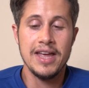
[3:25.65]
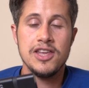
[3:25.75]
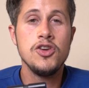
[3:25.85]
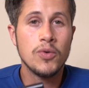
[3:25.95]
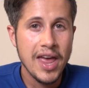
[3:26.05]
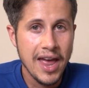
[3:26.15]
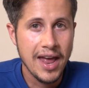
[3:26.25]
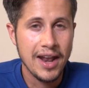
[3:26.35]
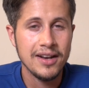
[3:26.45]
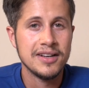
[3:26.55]
you
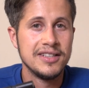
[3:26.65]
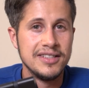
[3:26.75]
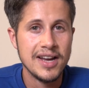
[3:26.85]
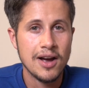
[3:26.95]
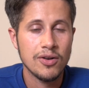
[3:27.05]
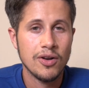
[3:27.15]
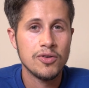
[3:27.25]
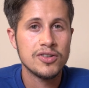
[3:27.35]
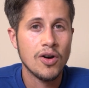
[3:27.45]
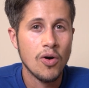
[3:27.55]
can
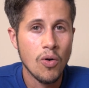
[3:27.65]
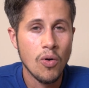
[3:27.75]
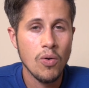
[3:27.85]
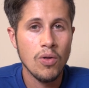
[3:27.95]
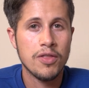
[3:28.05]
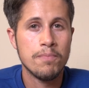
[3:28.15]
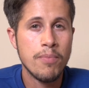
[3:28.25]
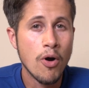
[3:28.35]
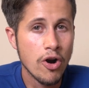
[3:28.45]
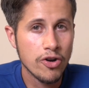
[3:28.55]
download all the
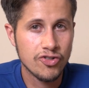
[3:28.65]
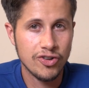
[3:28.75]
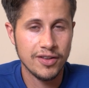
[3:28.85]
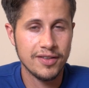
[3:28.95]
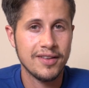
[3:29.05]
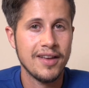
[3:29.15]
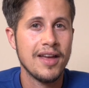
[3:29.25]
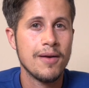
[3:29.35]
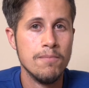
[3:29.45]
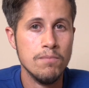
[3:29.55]
purchased
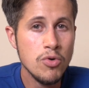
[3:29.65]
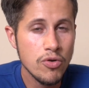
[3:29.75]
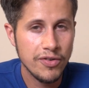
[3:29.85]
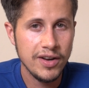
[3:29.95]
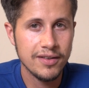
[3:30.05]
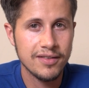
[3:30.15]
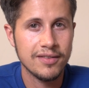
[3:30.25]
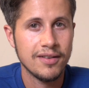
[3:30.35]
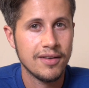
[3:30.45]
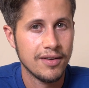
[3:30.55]

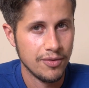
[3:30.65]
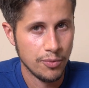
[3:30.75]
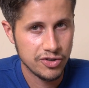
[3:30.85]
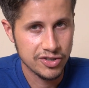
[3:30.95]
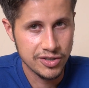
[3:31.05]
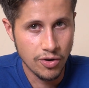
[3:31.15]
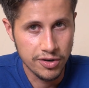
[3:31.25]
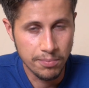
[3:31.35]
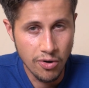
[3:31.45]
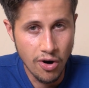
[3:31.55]
movies, which is not
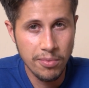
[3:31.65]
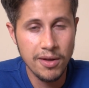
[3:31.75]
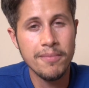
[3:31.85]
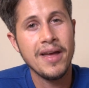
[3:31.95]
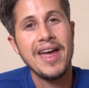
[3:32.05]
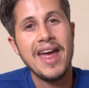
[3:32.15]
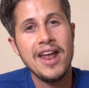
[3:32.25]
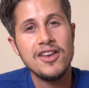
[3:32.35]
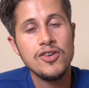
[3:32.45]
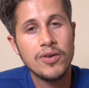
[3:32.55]
a problem,
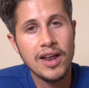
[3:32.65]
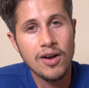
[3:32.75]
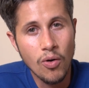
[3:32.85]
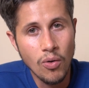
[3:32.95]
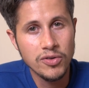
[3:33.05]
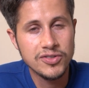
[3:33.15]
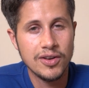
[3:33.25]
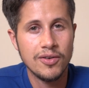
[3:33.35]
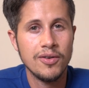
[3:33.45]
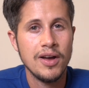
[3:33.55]
and you can
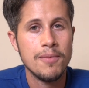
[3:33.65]
also